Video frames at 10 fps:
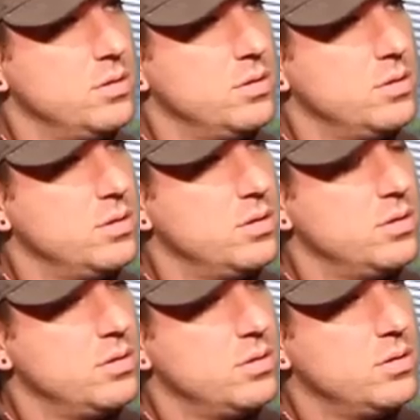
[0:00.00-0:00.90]

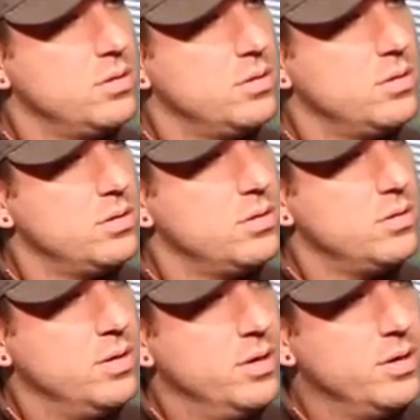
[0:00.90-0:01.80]

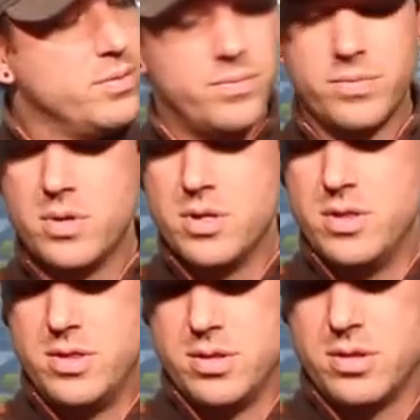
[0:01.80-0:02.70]

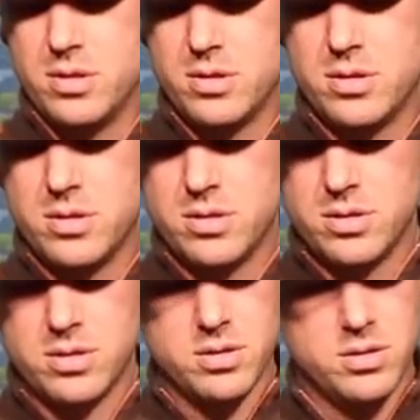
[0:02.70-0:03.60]

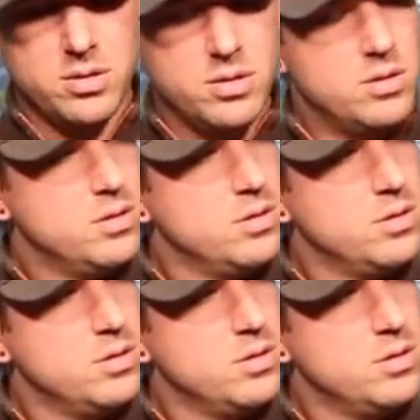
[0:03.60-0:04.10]
No words are spoken by the person on screen.